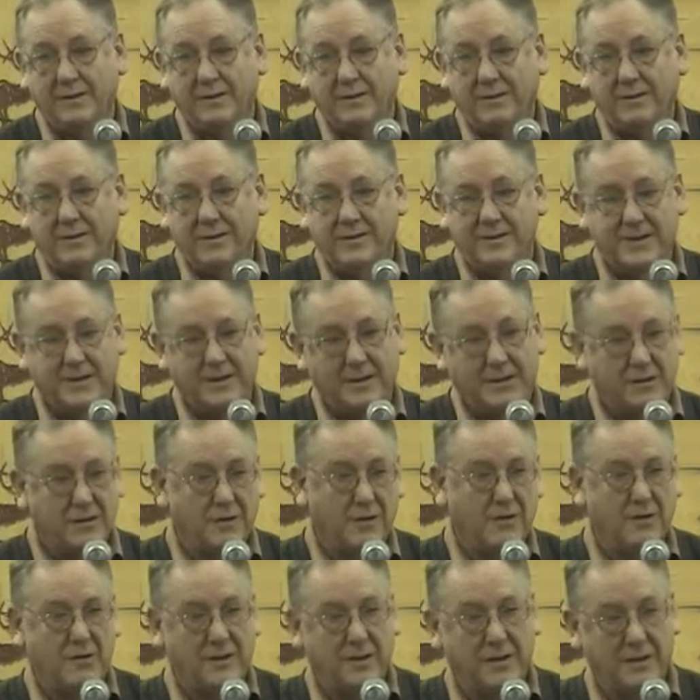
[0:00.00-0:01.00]
Is that
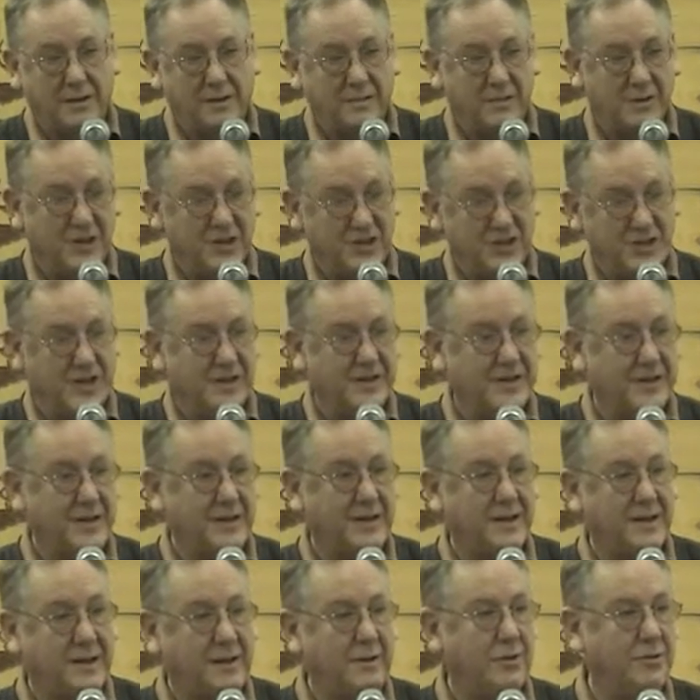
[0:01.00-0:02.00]
calling them a Gentile